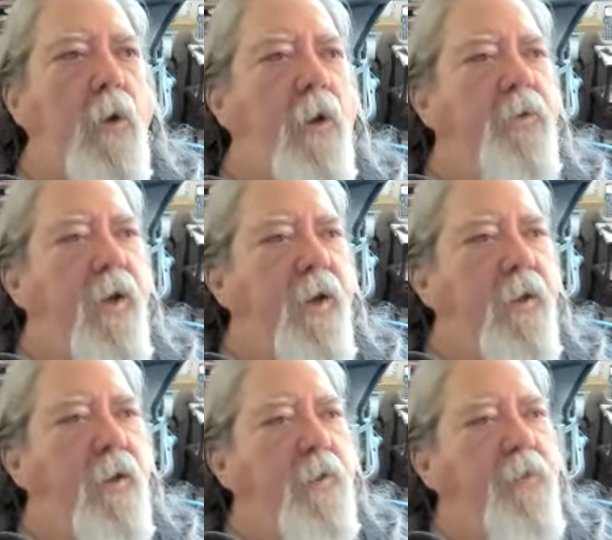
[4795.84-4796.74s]
It's
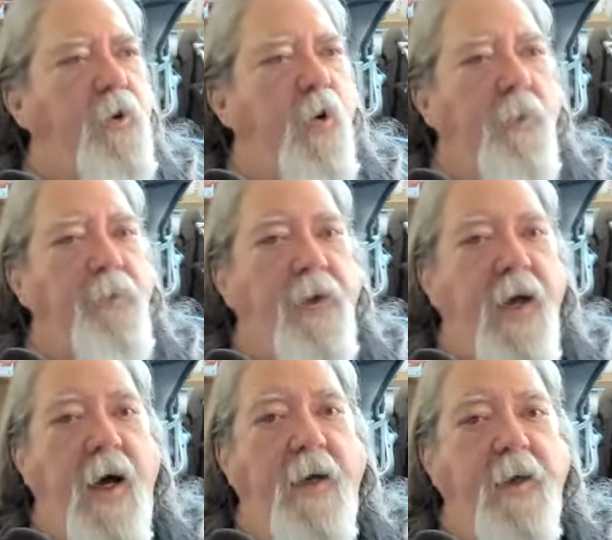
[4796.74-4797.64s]
like if you go up in a
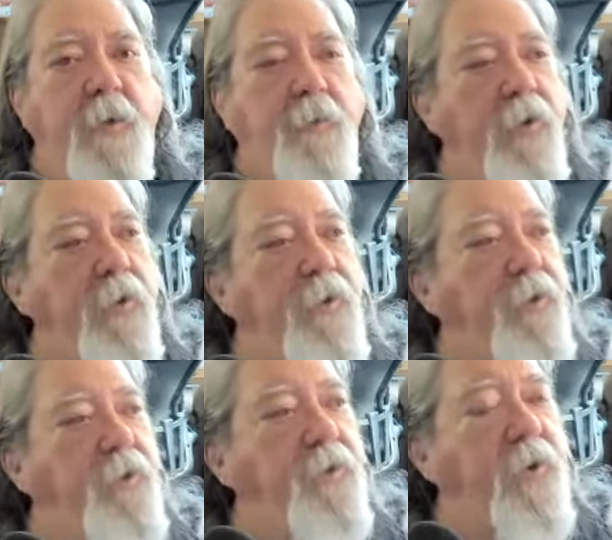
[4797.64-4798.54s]
hot air balloon, you
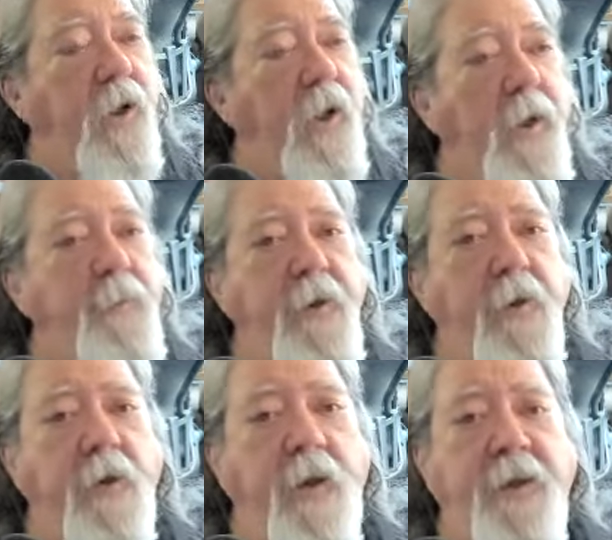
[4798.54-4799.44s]
just climb the
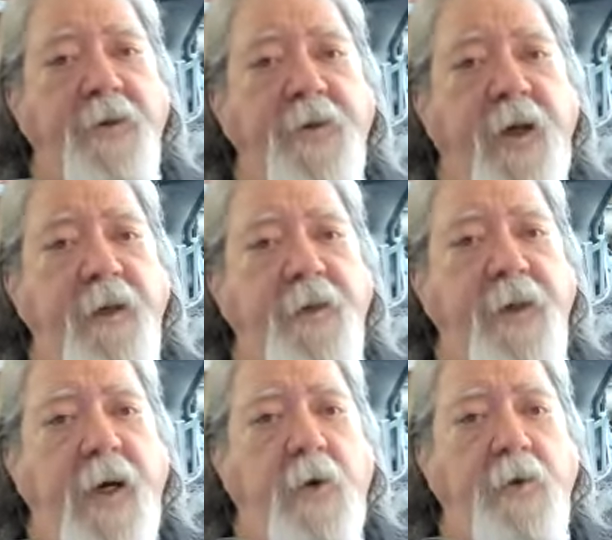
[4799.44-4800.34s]
hill outside of
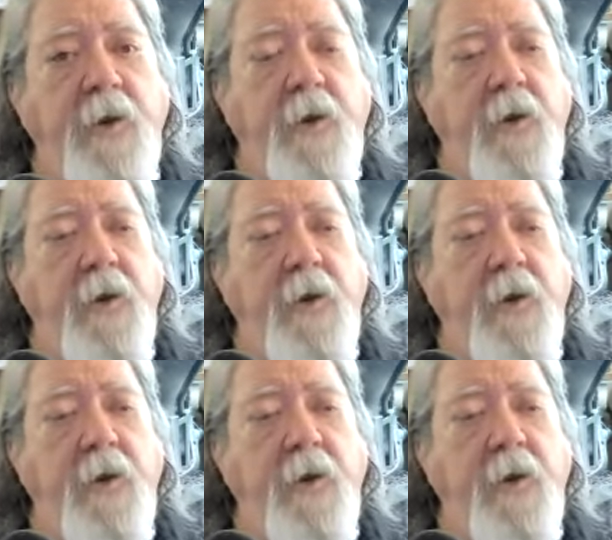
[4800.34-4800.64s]
town.